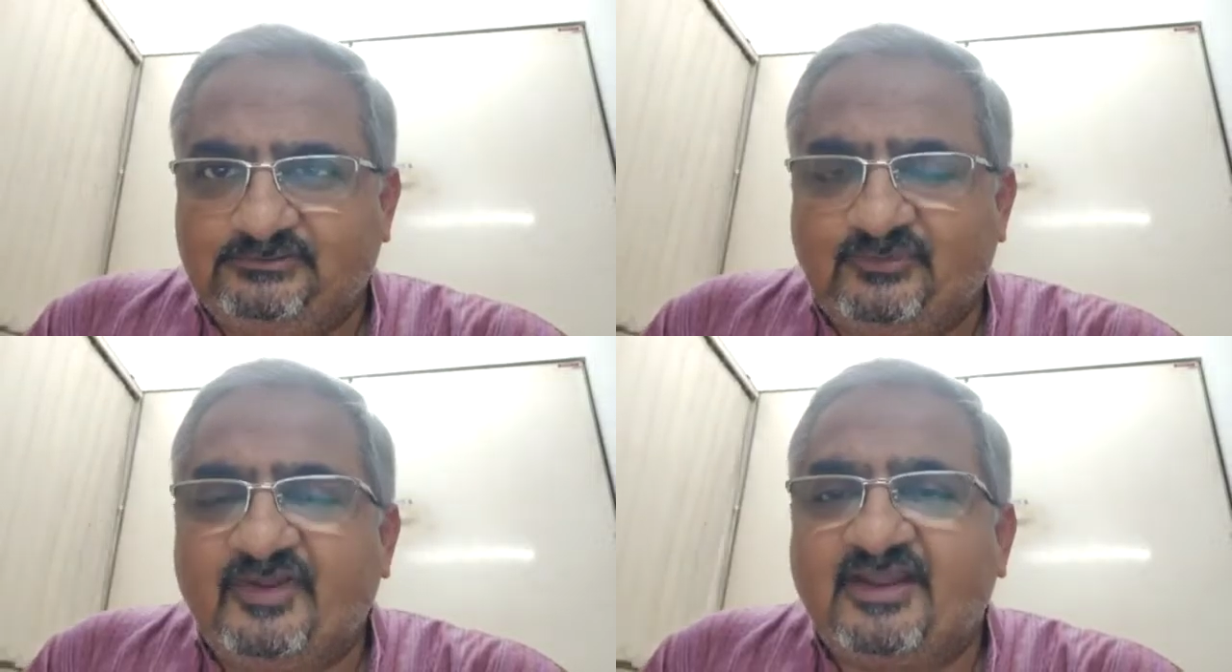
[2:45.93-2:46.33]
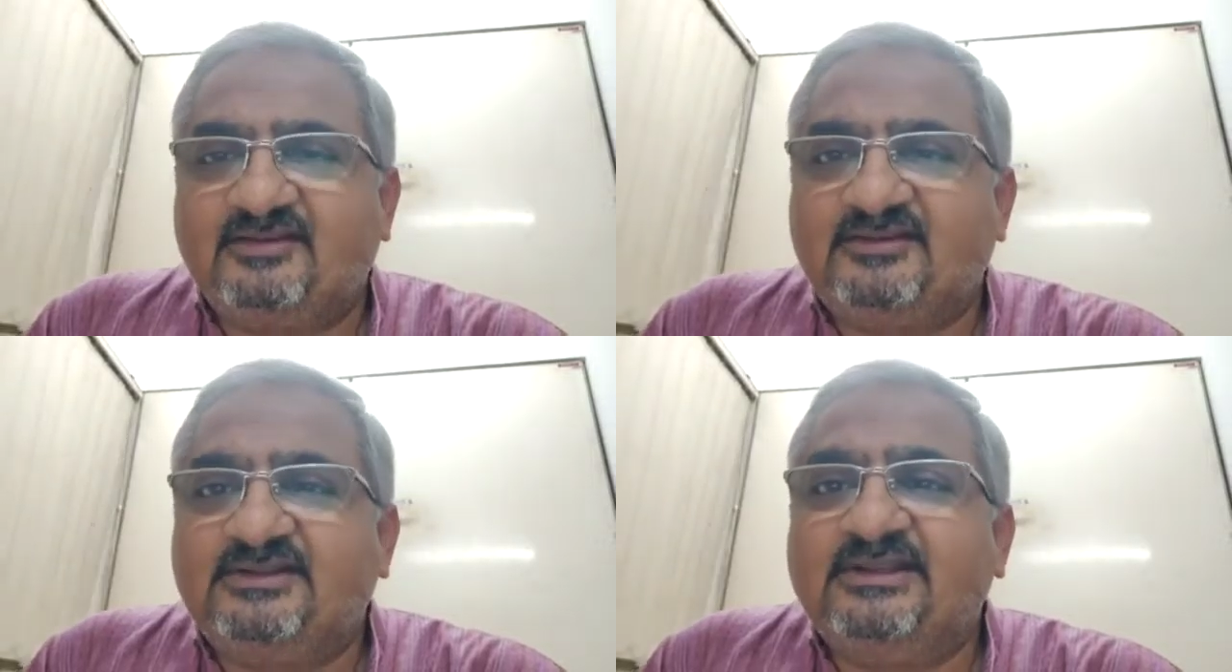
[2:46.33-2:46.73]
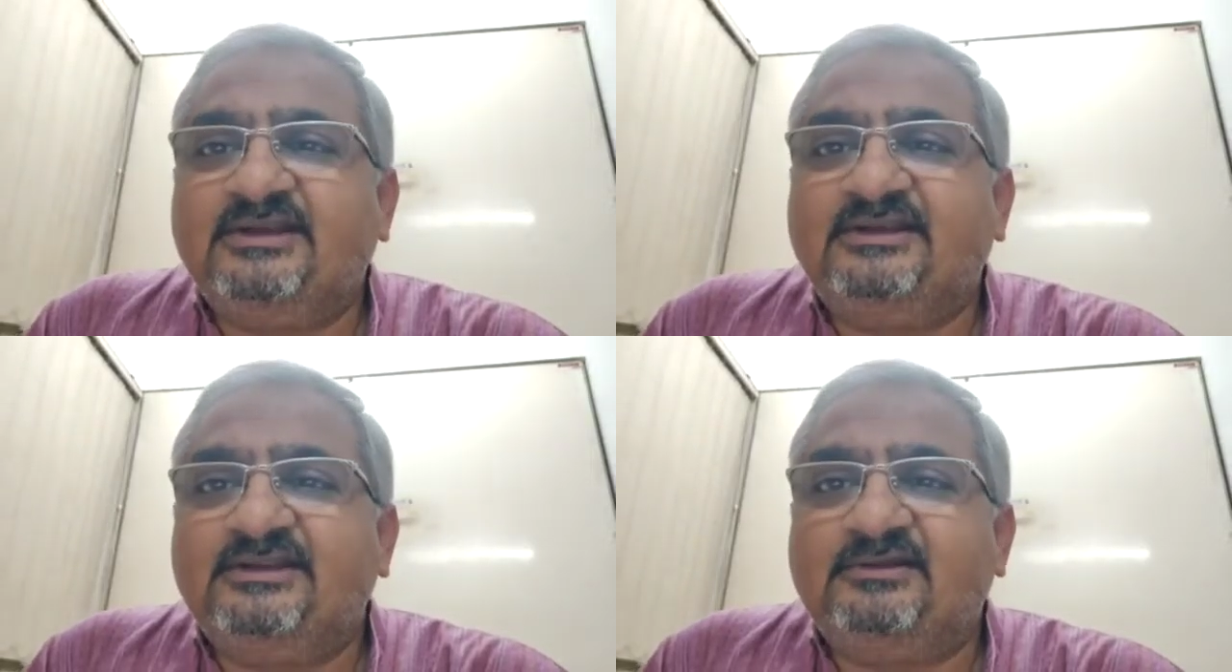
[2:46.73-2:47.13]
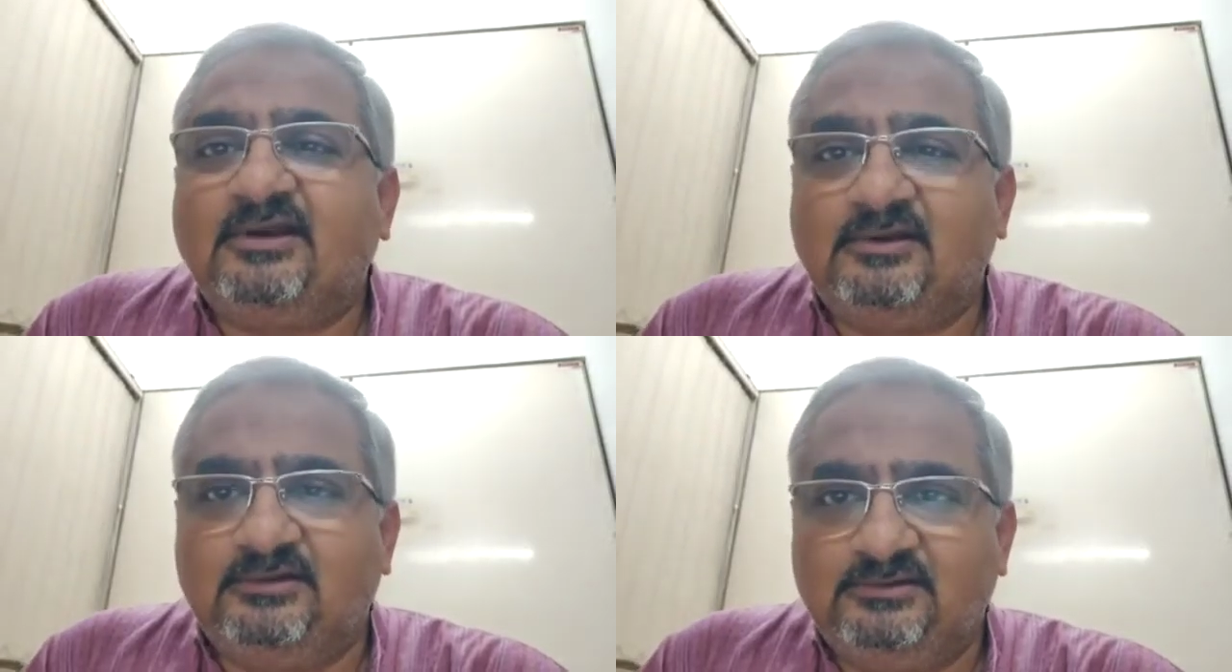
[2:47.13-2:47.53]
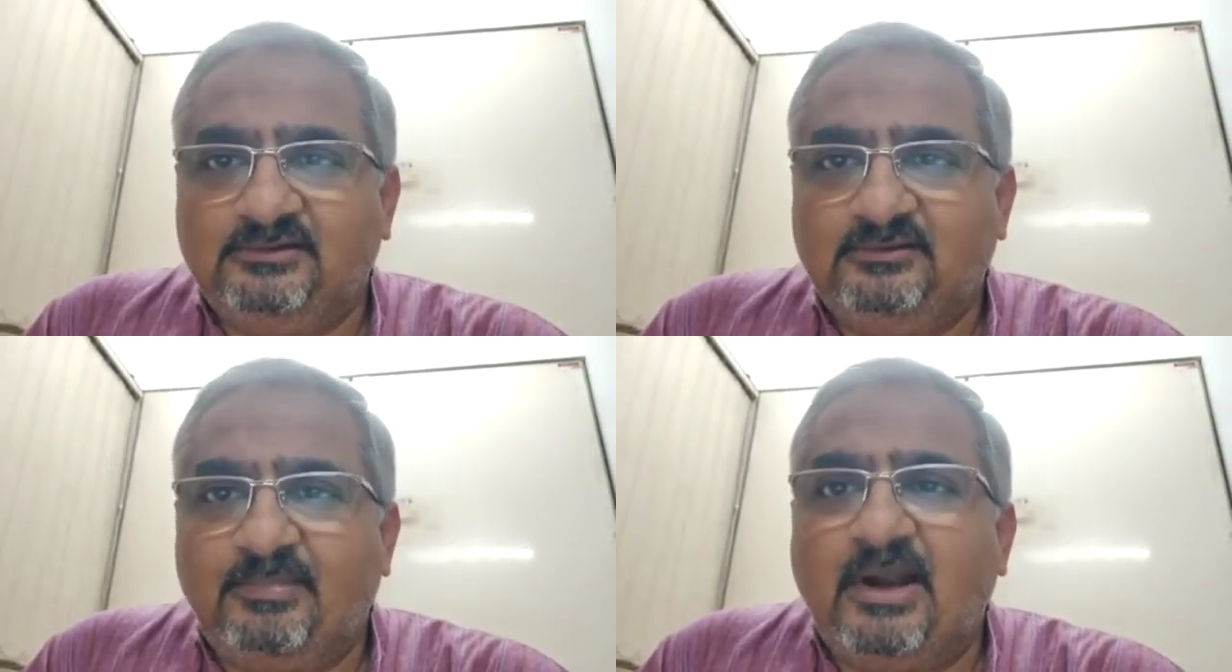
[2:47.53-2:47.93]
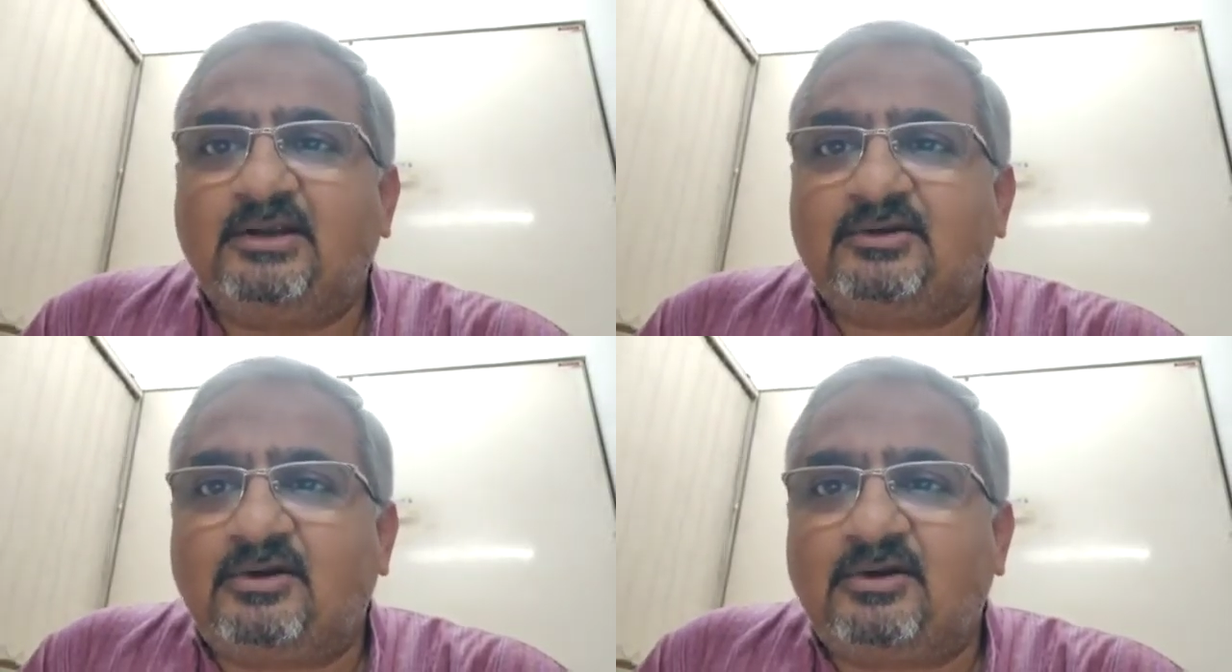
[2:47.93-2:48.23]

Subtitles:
we can say the integral part